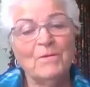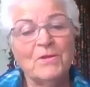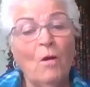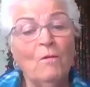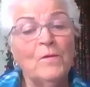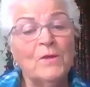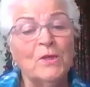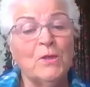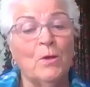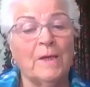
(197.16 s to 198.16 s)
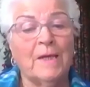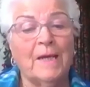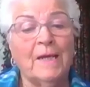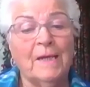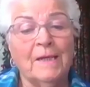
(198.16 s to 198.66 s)
offered a
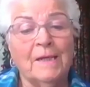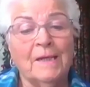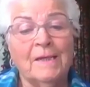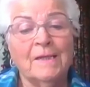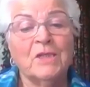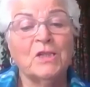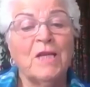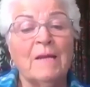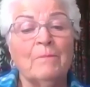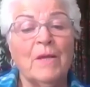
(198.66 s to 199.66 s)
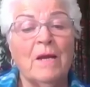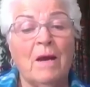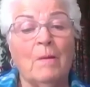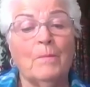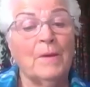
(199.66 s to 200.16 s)
donkey to take me
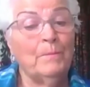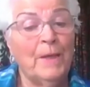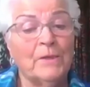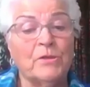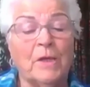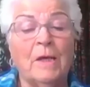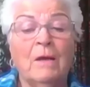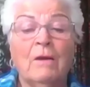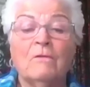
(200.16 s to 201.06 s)
up in Petra,